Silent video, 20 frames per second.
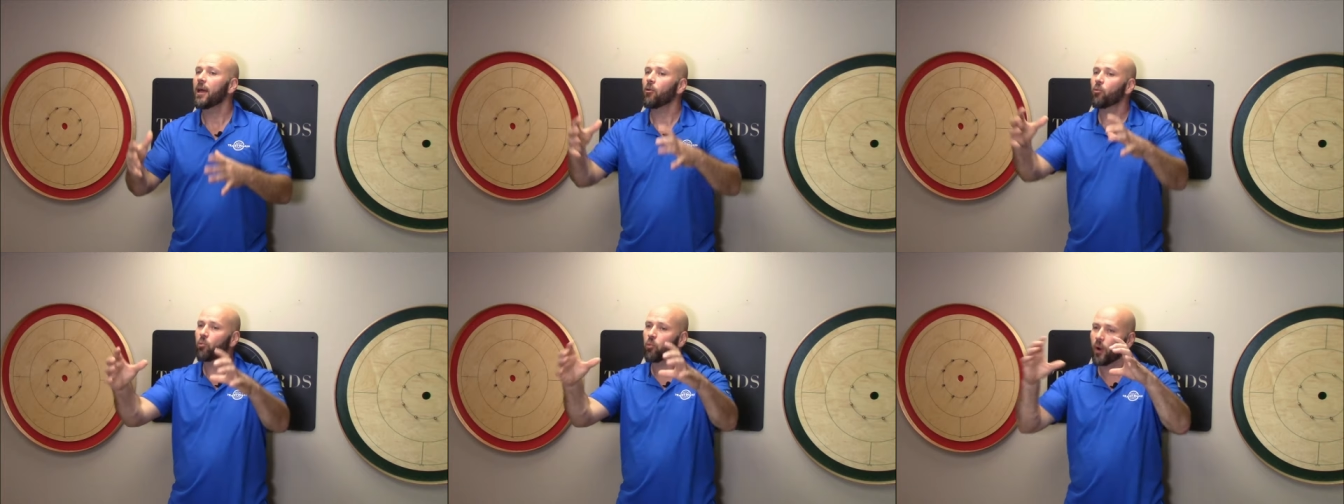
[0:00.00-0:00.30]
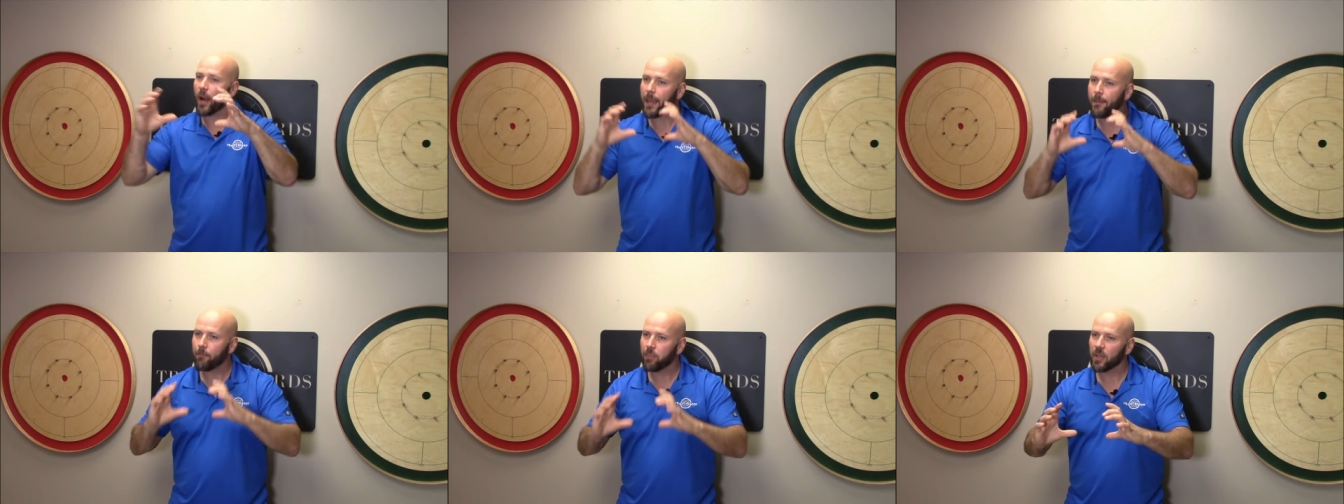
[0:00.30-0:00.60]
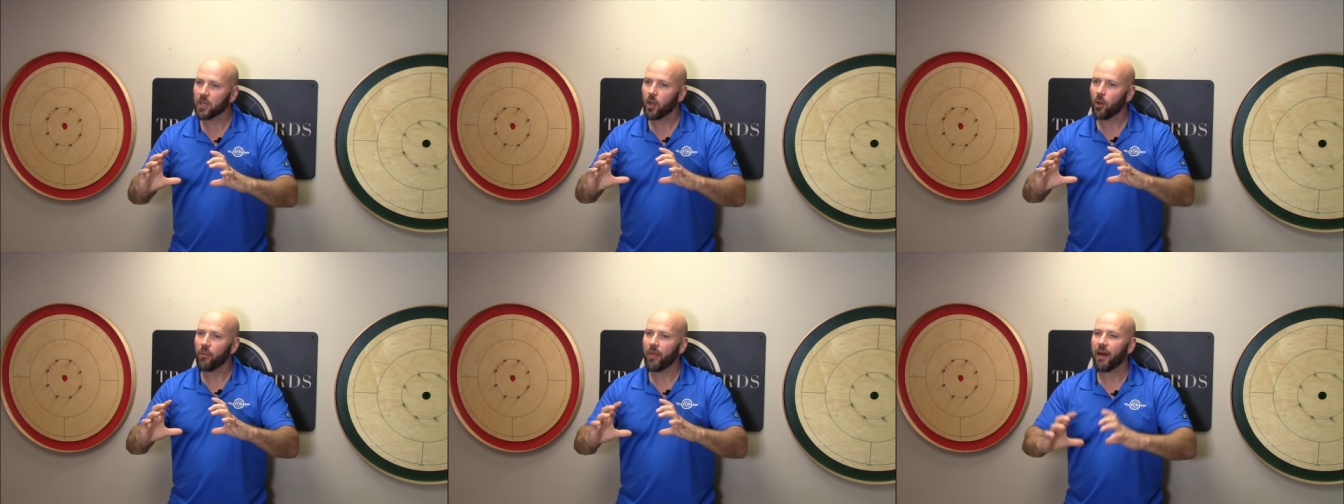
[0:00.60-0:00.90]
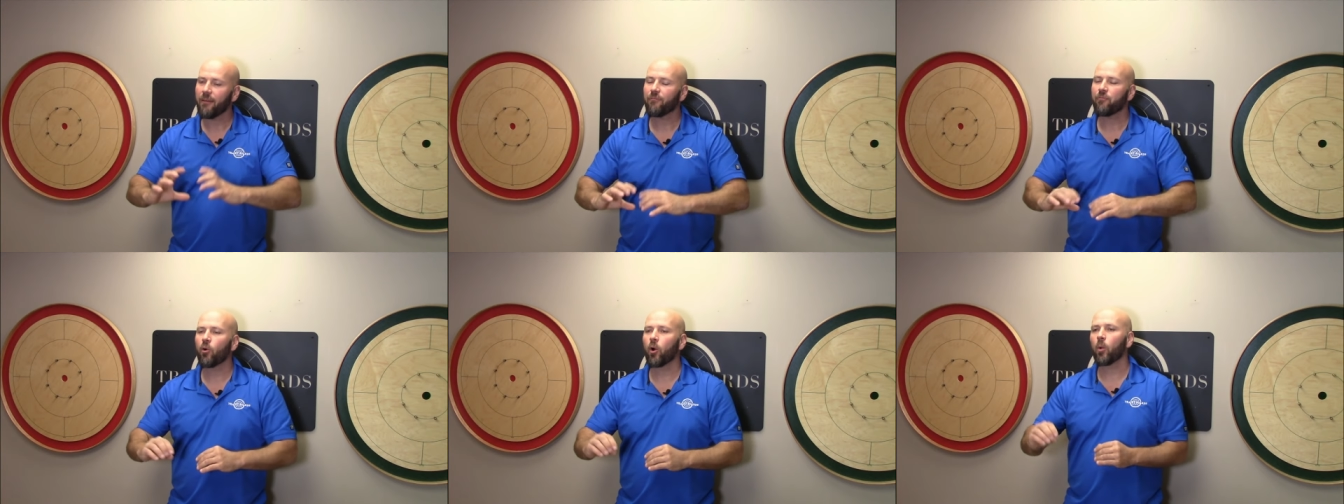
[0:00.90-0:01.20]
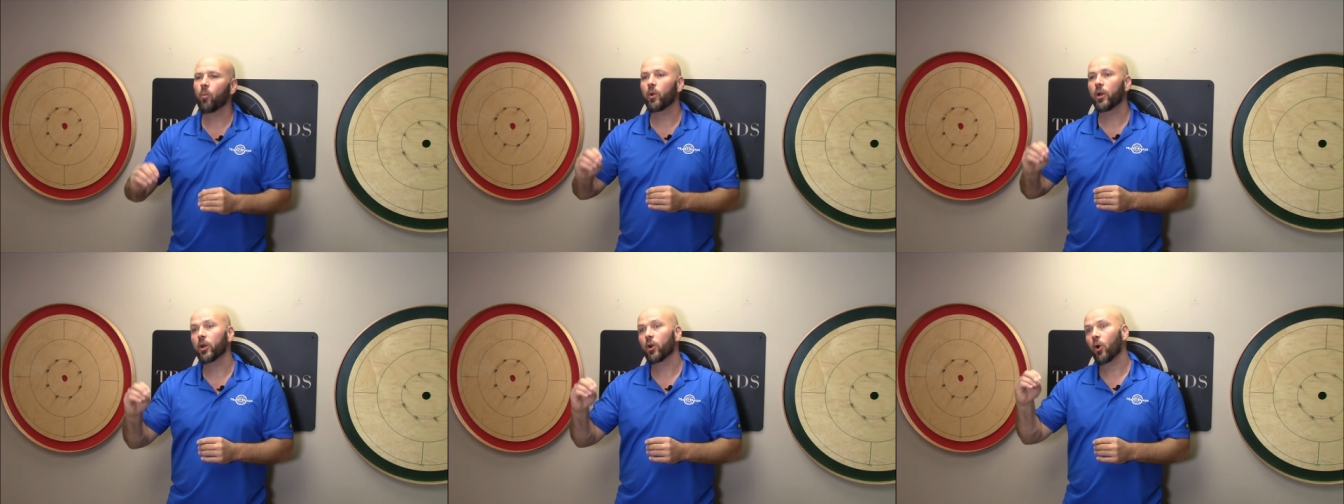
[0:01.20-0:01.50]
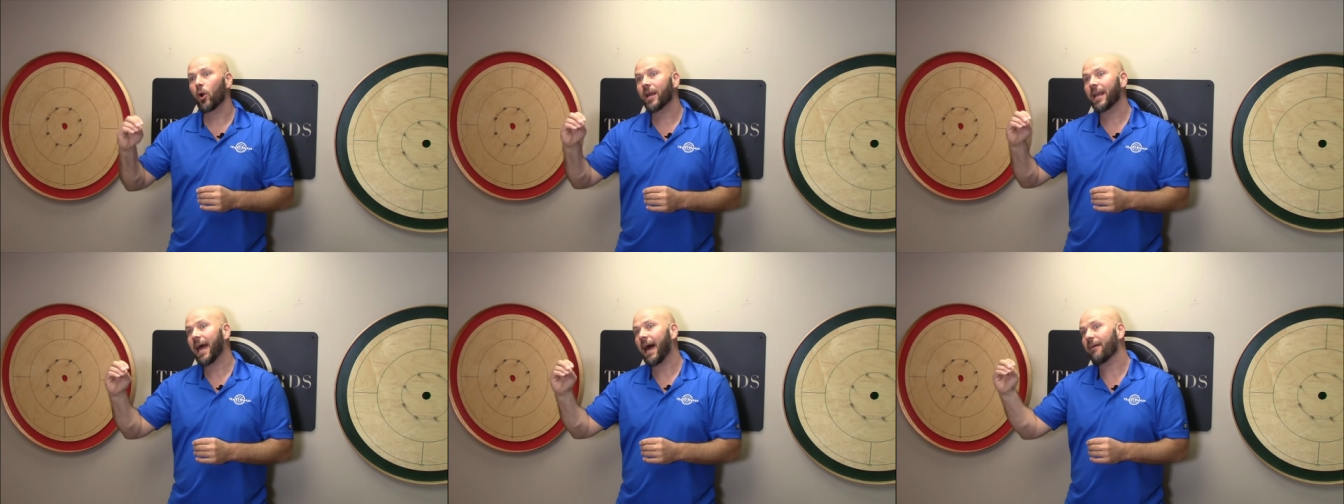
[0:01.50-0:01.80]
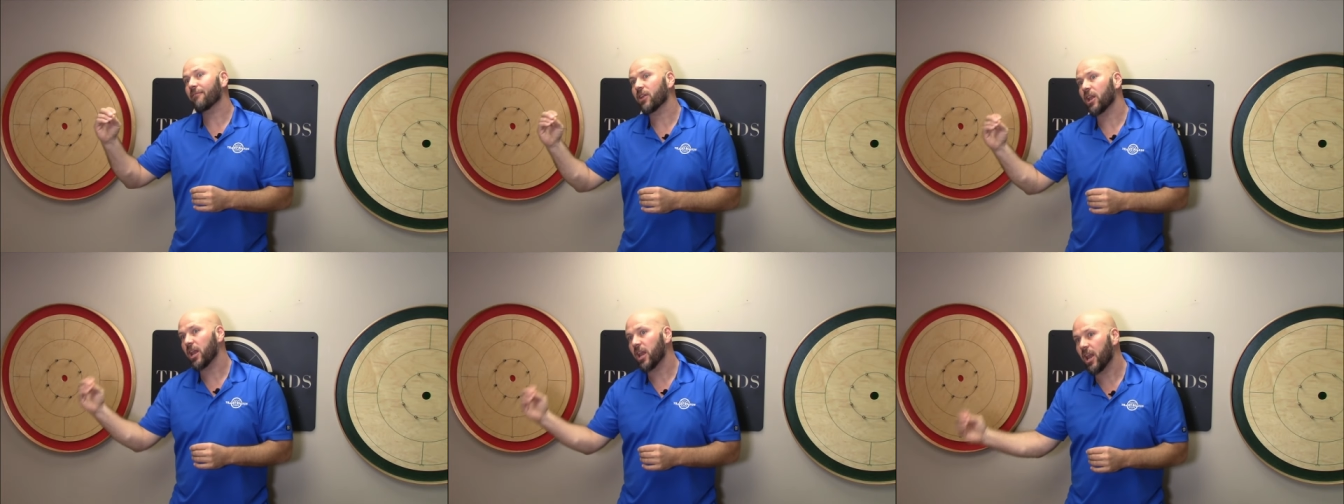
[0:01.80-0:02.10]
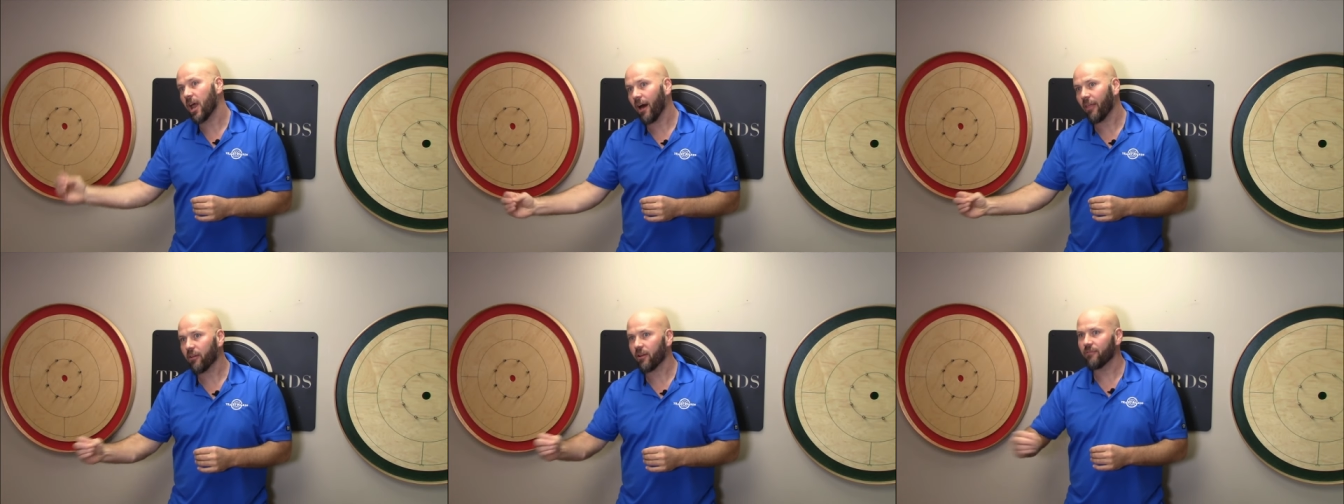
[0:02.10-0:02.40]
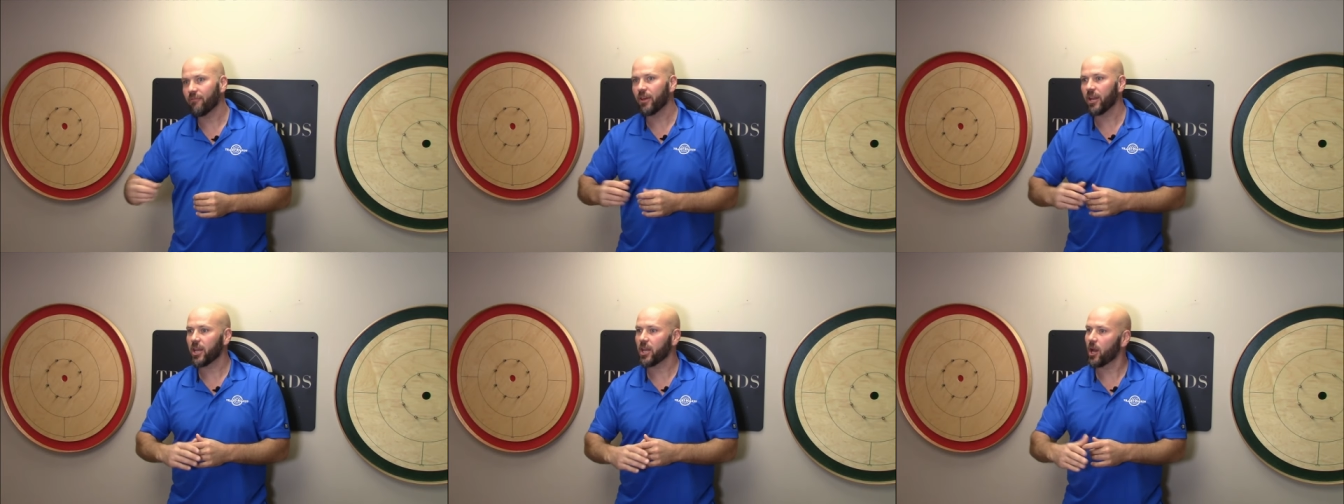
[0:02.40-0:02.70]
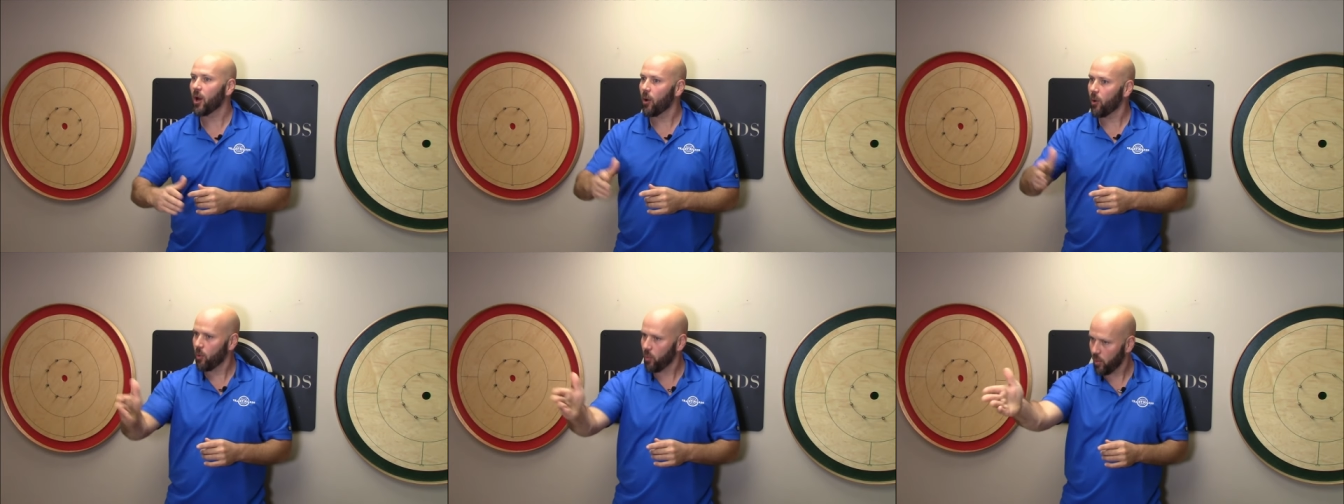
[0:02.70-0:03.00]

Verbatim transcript: right below that form we are going to have another video